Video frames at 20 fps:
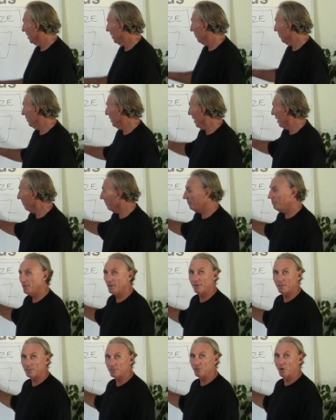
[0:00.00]
If we have a
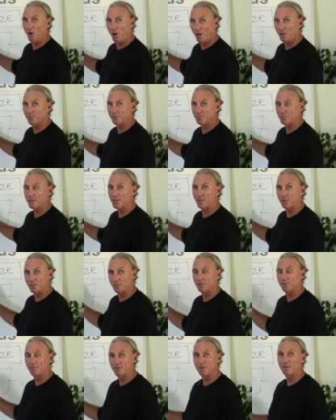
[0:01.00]
very tall speaker
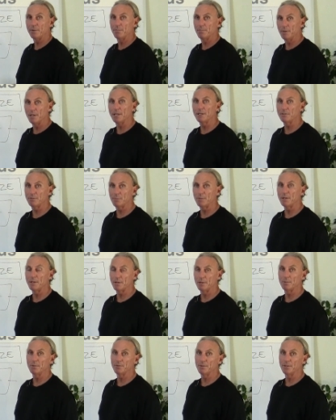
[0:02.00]
or a very big
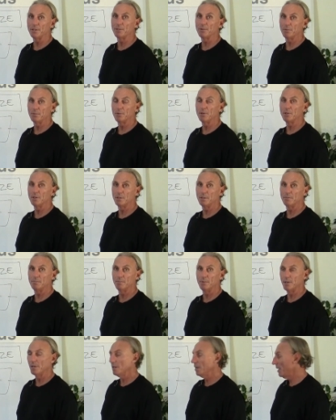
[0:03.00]
speaker within the
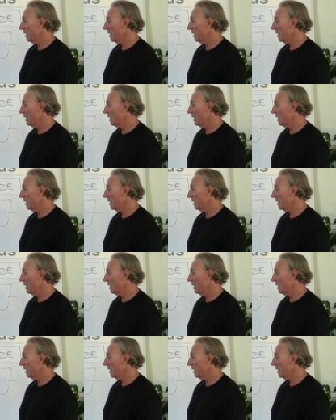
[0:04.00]
room,